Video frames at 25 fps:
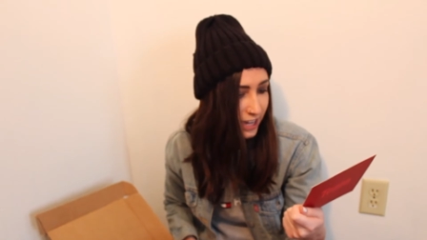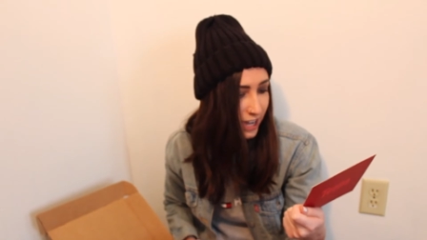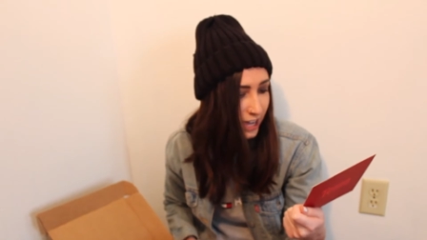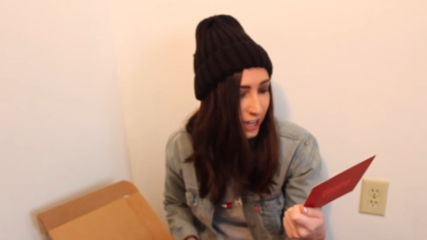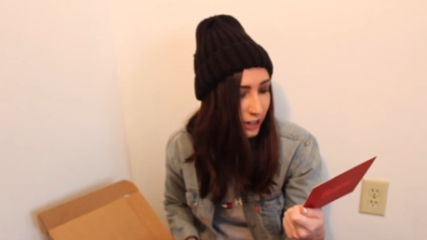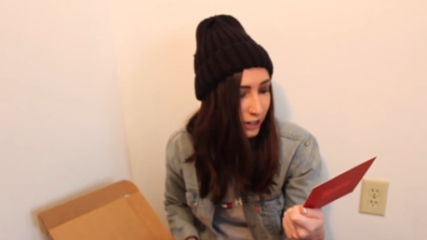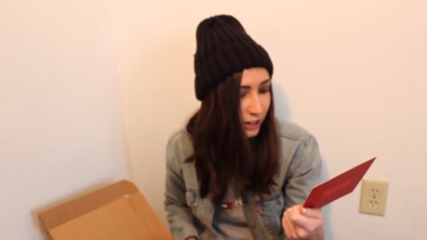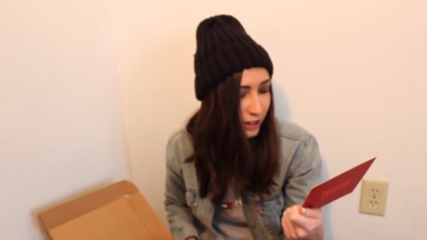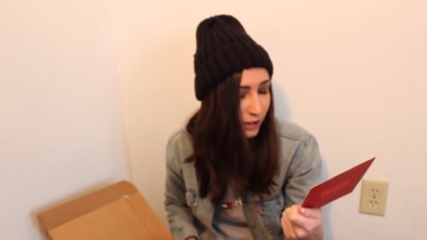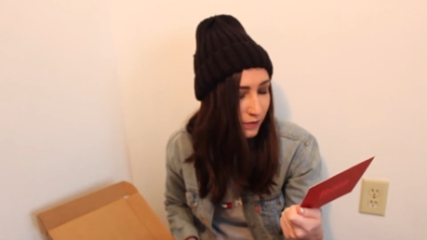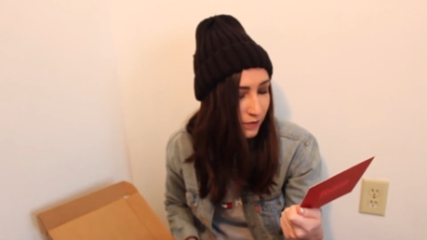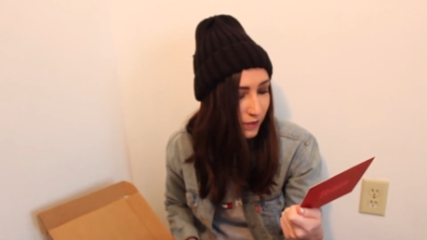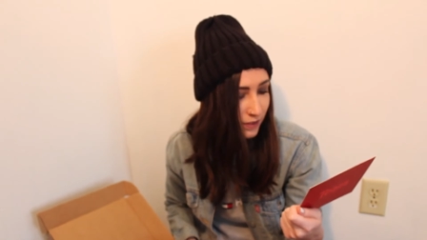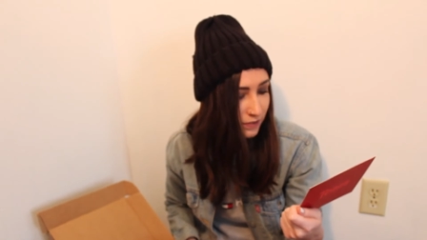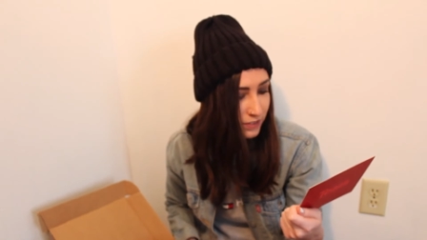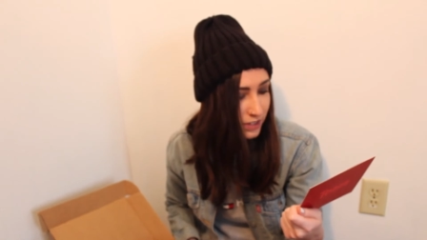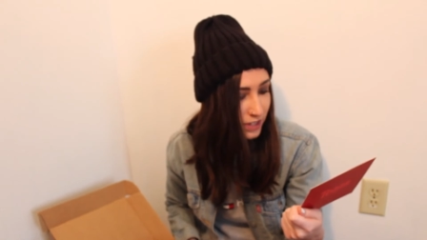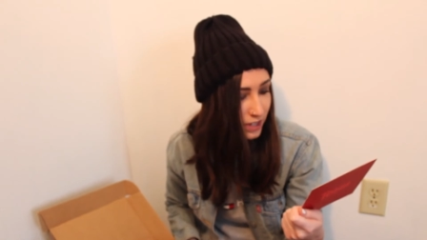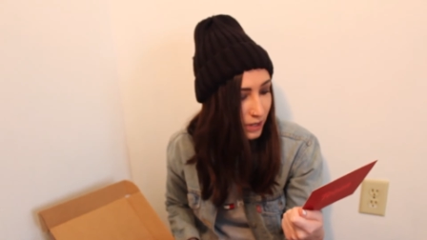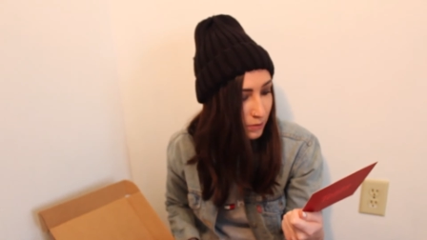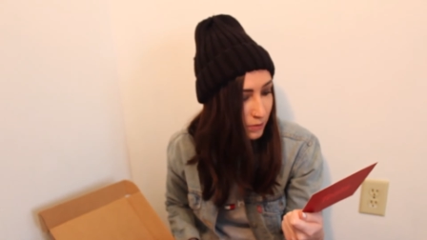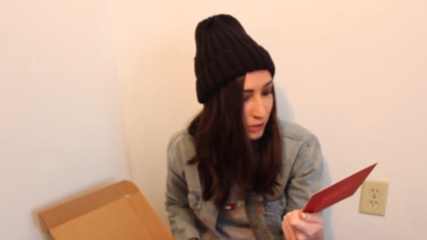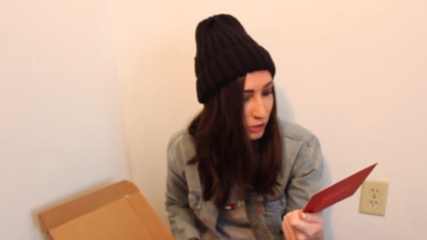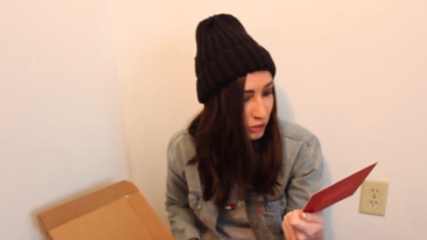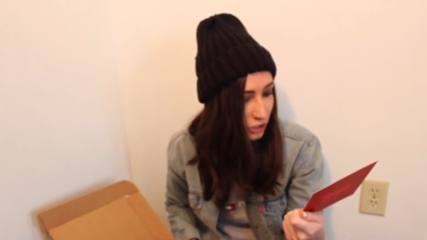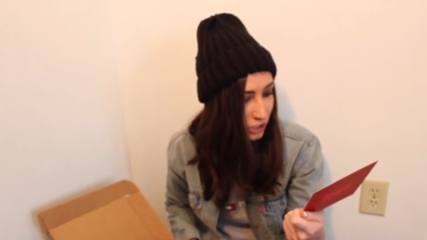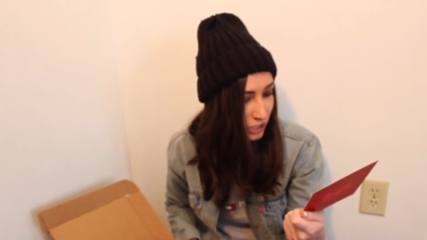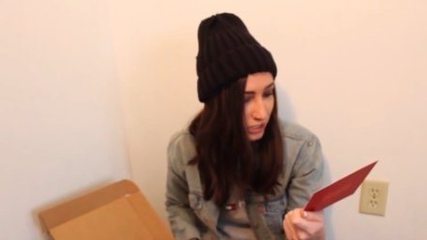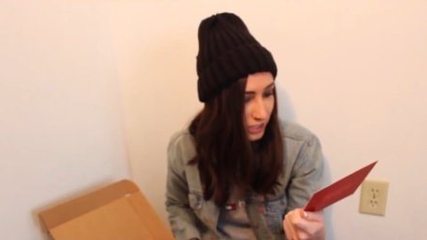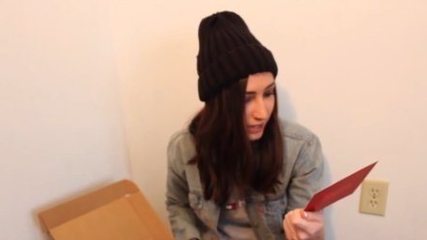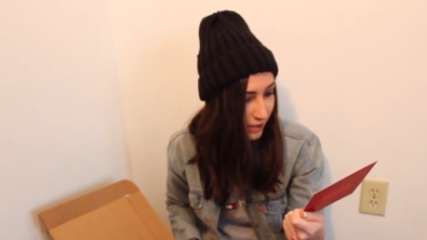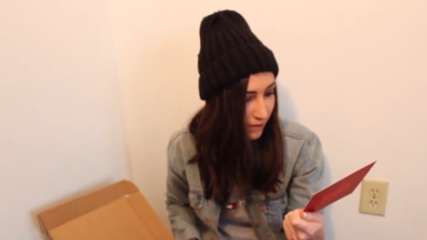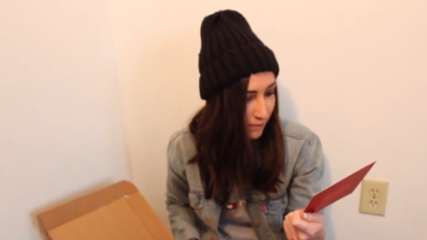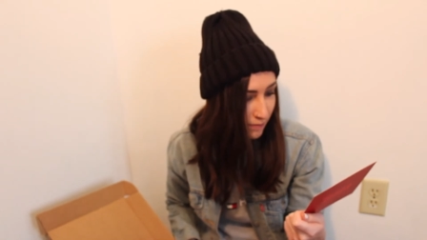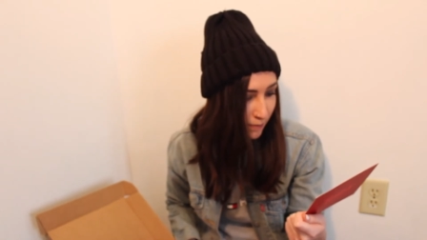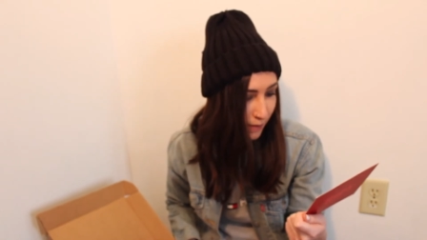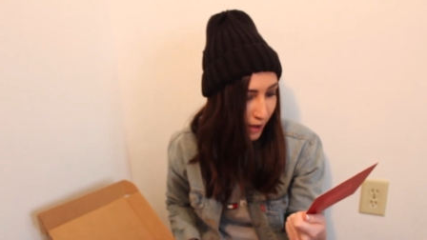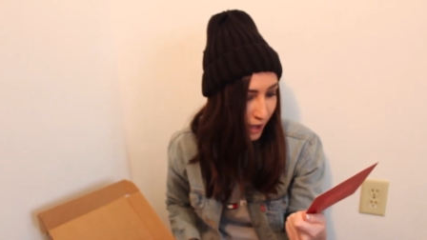150 images
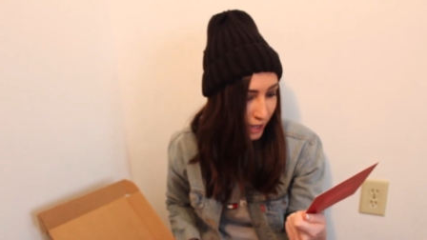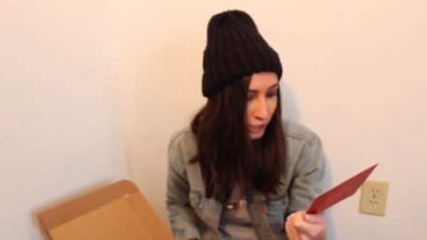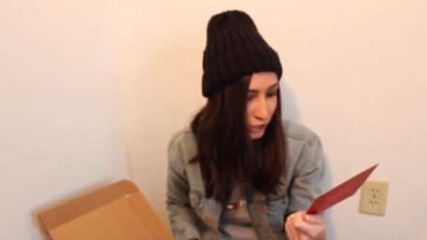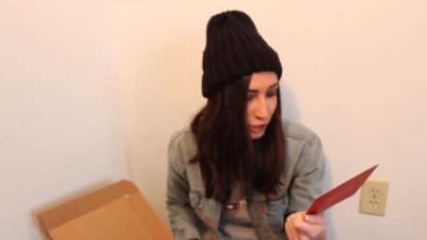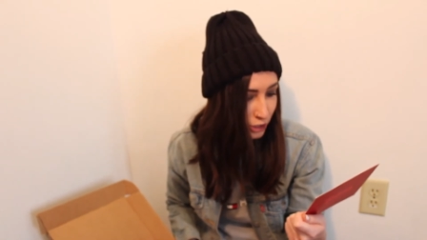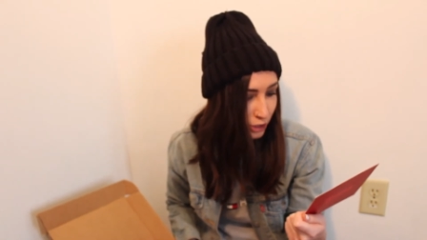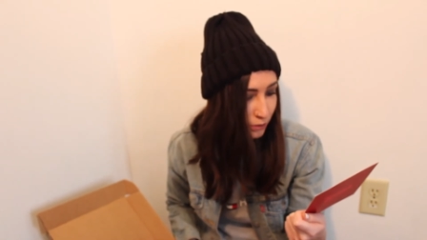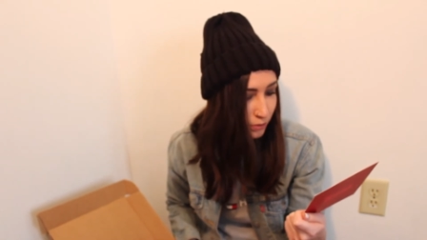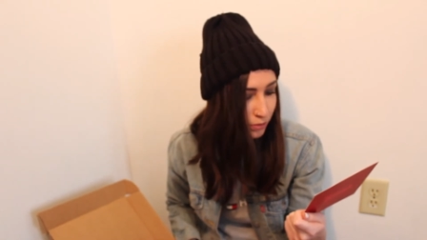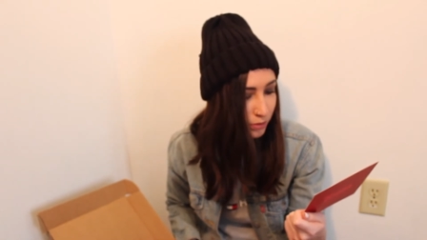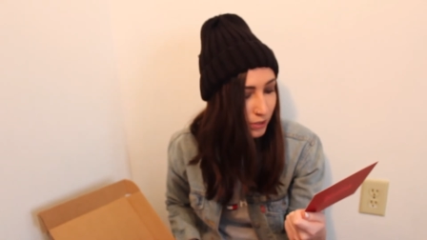of magical